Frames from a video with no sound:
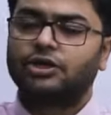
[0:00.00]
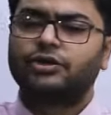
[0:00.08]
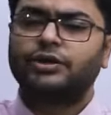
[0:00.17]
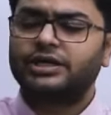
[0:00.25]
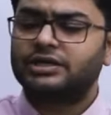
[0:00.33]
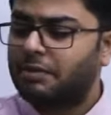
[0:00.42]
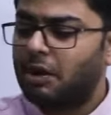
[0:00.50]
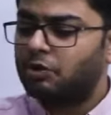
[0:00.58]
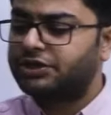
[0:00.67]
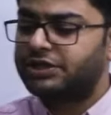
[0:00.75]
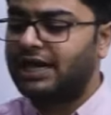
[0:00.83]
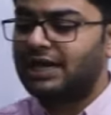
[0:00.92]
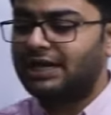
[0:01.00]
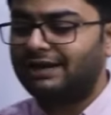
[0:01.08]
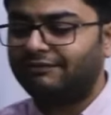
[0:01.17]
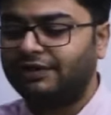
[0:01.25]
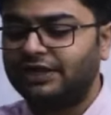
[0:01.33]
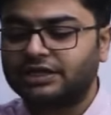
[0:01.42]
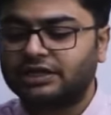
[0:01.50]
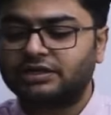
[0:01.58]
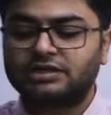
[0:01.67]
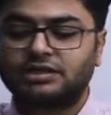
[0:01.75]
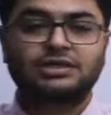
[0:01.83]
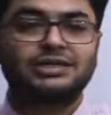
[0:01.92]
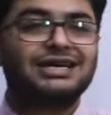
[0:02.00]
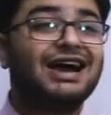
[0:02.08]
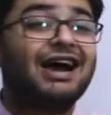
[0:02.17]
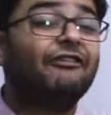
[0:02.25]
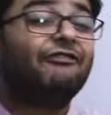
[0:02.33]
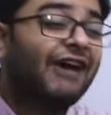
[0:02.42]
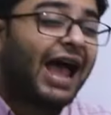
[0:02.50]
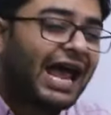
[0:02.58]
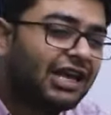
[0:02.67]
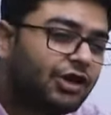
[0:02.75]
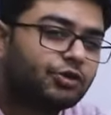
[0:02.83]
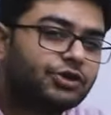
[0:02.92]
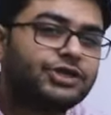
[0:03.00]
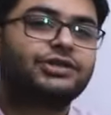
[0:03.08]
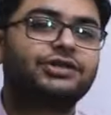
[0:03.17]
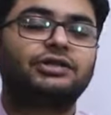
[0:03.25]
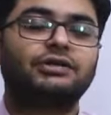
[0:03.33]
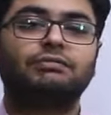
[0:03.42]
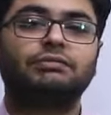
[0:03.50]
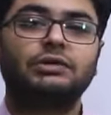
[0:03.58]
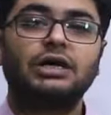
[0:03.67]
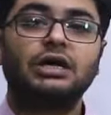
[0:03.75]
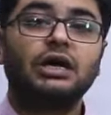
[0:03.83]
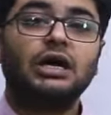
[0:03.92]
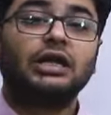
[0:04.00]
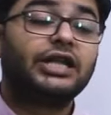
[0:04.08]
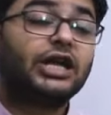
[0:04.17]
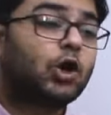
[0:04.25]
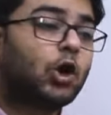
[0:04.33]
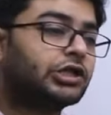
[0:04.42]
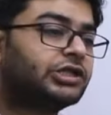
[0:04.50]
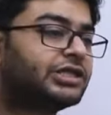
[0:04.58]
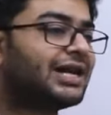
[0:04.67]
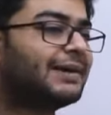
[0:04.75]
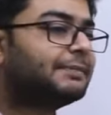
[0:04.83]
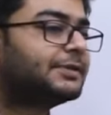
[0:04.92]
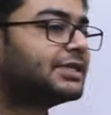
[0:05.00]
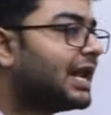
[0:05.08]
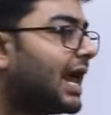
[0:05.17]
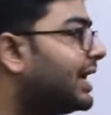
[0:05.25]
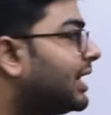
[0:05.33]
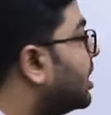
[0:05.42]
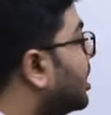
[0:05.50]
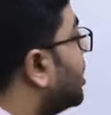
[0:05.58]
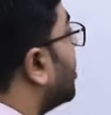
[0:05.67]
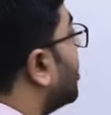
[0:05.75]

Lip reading: So it is about salient features, value system, the concepts like